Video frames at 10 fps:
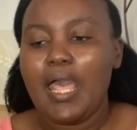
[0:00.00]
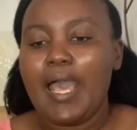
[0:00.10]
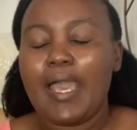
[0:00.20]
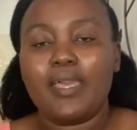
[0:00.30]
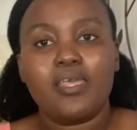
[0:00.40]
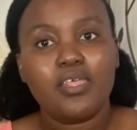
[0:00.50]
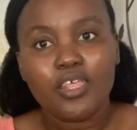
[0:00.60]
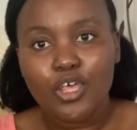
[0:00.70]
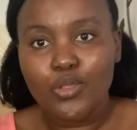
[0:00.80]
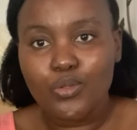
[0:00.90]
I
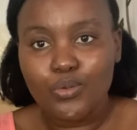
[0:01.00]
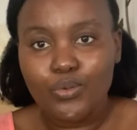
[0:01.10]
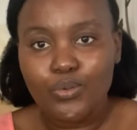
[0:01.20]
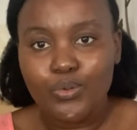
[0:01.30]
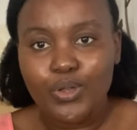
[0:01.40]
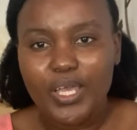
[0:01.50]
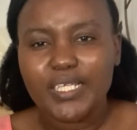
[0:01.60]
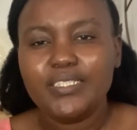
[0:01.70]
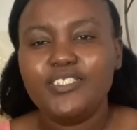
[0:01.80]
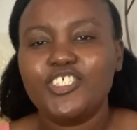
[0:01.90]
hear you.
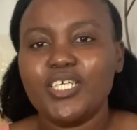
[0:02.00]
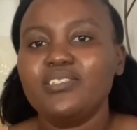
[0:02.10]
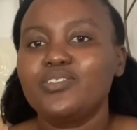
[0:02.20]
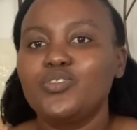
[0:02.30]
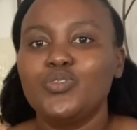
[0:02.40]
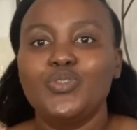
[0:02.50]
Just